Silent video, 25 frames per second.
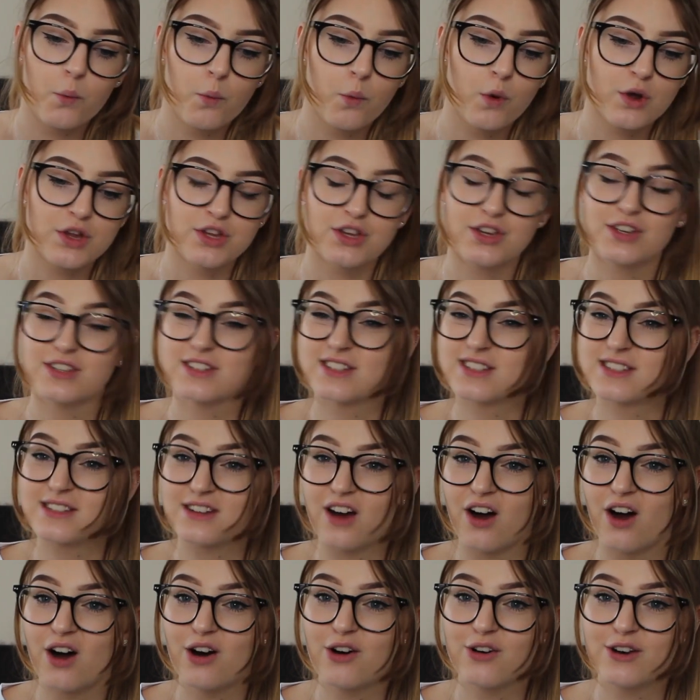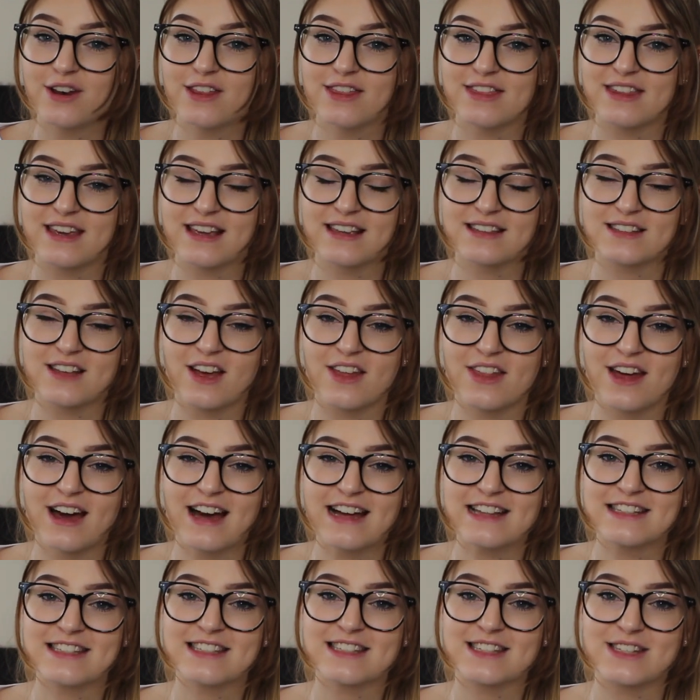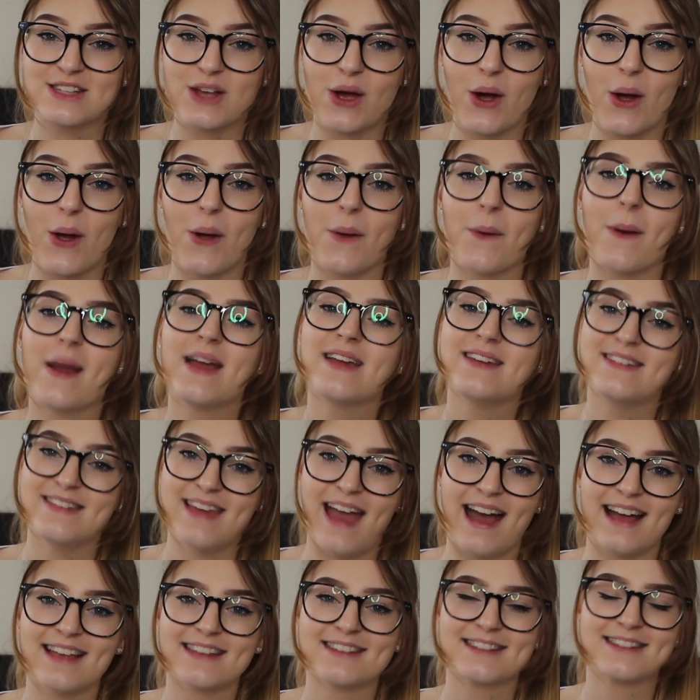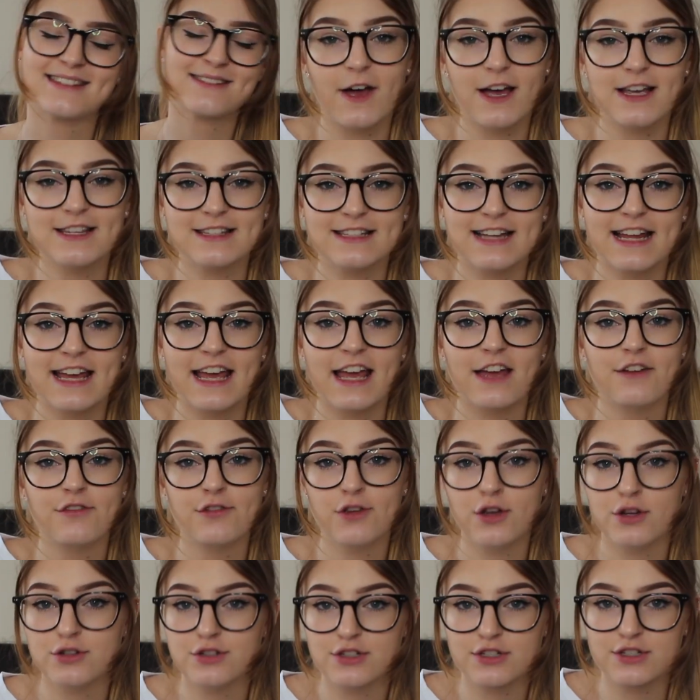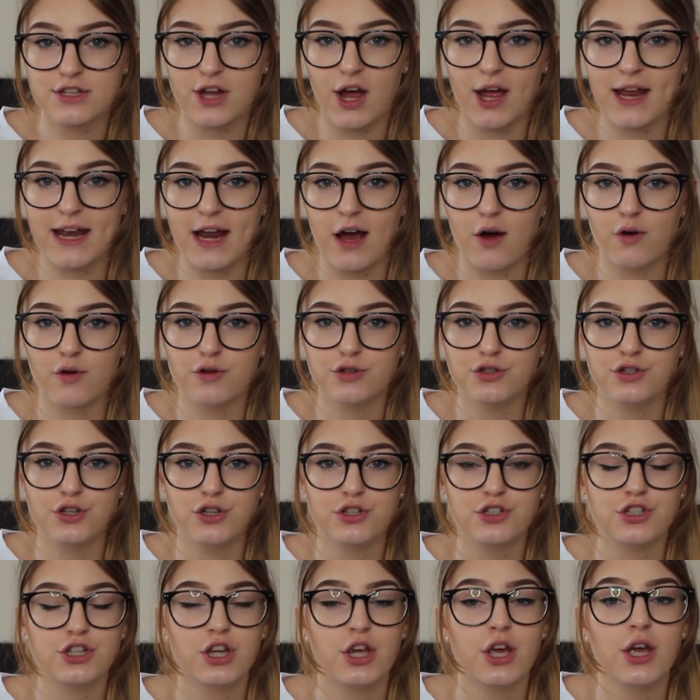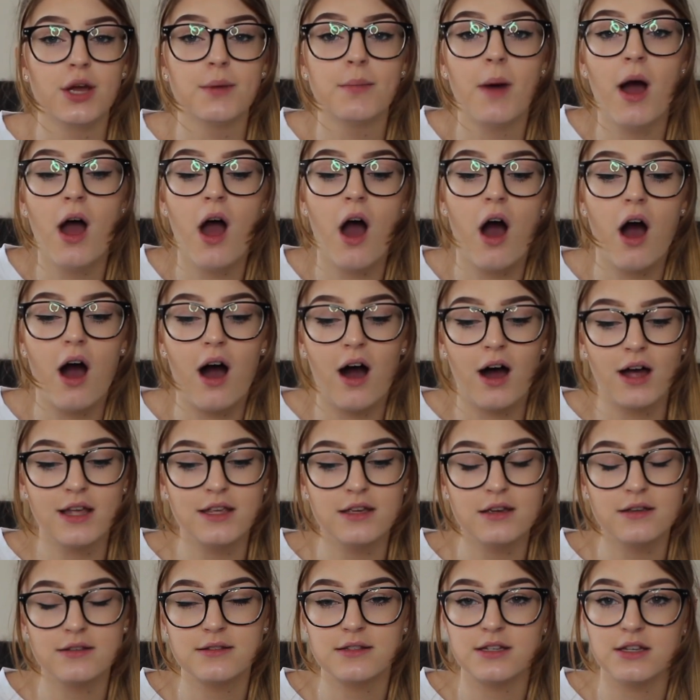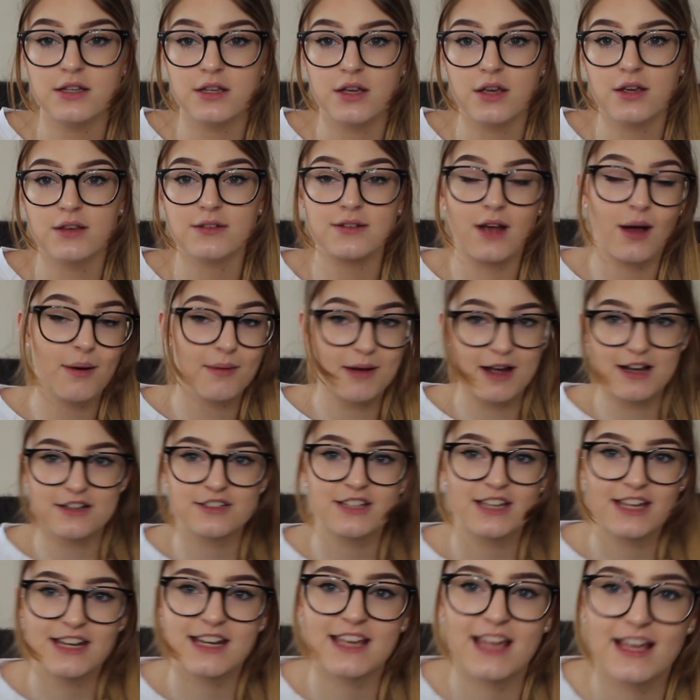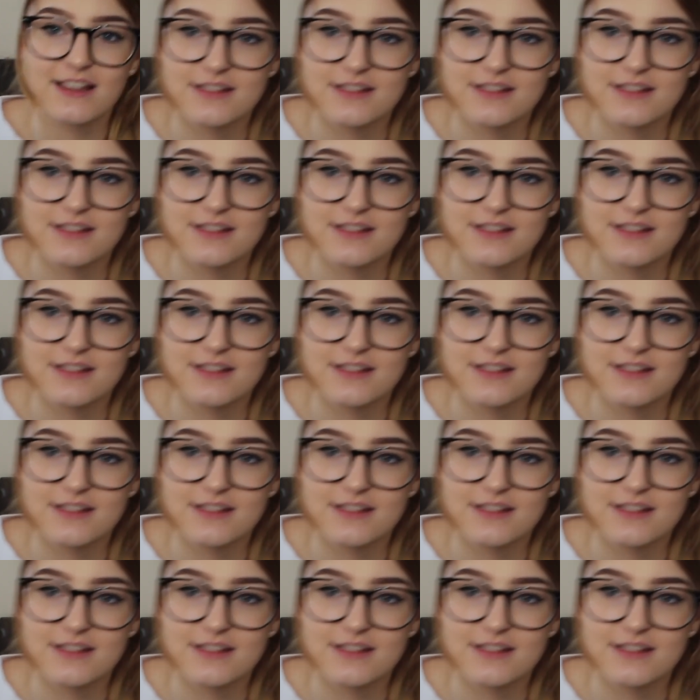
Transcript: what you can start on and things like that. So yes, firstly, if you're just starting out on YouTube, I used to use, I'm actually going to